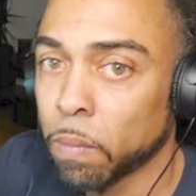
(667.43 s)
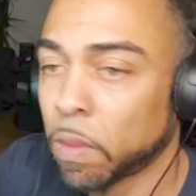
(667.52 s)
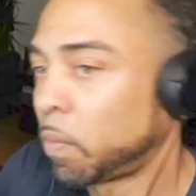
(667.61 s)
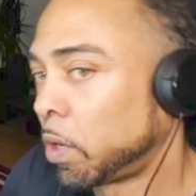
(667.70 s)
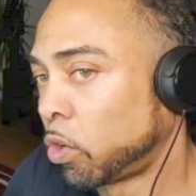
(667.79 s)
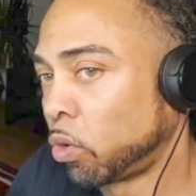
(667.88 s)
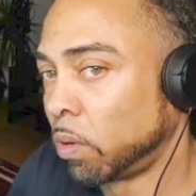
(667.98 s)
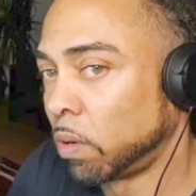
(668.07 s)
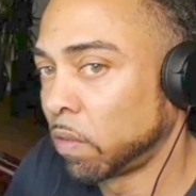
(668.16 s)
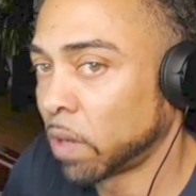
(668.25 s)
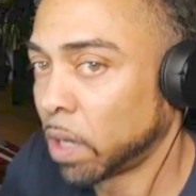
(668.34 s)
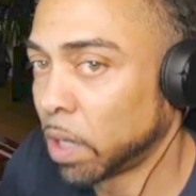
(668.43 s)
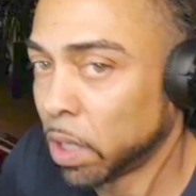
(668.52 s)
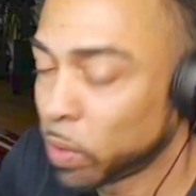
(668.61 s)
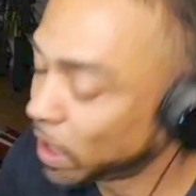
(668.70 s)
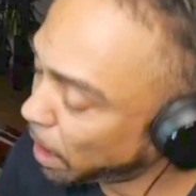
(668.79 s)
That's my daughter inside
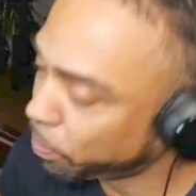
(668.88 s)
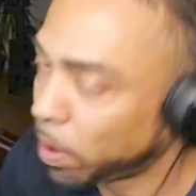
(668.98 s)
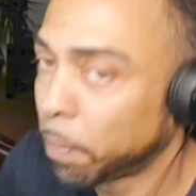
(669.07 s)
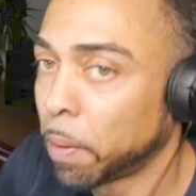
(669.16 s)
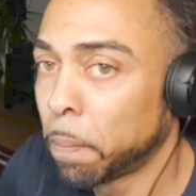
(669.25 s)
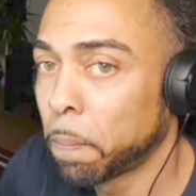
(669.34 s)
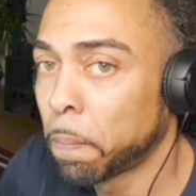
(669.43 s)
there. We got a problem.